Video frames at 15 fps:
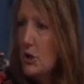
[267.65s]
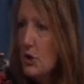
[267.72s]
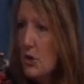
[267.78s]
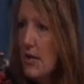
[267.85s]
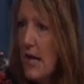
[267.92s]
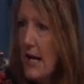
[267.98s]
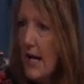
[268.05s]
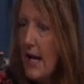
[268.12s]
to
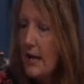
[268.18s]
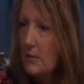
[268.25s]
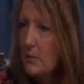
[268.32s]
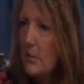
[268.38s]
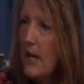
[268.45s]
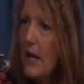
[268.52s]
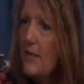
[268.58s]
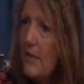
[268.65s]
that
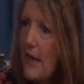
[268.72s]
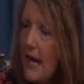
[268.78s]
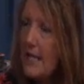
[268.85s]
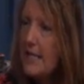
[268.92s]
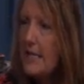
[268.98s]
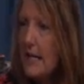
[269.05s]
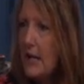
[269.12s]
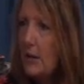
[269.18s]
animal and they
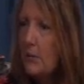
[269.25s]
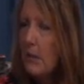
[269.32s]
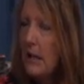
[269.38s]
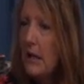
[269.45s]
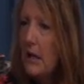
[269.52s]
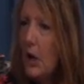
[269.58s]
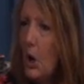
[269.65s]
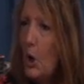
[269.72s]
tell
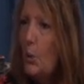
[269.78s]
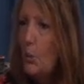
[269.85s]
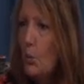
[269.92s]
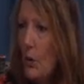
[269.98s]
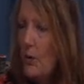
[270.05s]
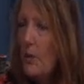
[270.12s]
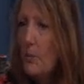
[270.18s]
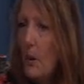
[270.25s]
me
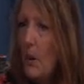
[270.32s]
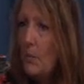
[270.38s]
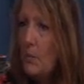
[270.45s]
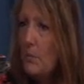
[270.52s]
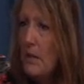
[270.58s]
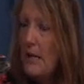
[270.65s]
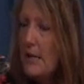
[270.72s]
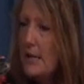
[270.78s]
what the
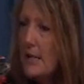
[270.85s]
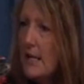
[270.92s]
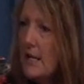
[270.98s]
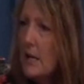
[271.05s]
problem is,